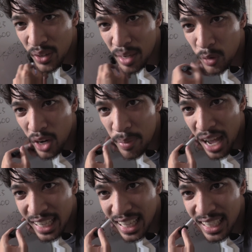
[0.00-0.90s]
I'm quite
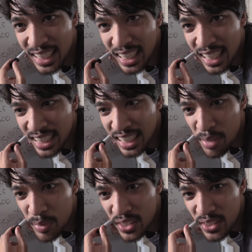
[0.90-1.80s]
bad at. The
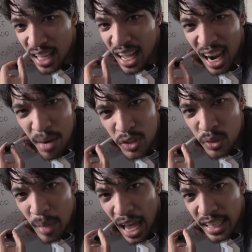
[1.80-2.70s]
numbers, I'm
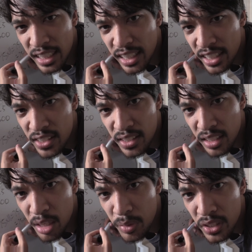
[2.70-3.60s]
just bad at letters
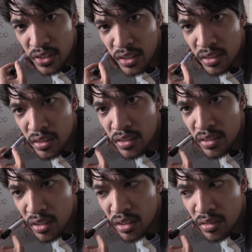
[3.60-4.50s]
and numbers
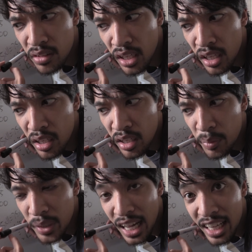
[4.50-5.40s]
and total,
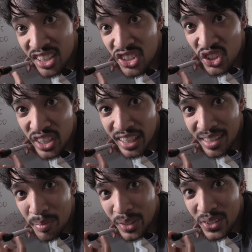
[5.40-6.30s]
but I enjoy
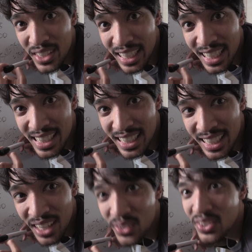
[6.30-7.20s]
it because I get to
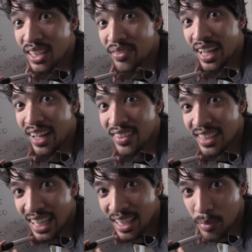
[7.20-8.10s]
yell stuff out
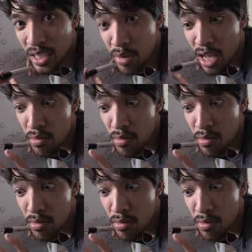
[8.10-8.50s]
and be blah,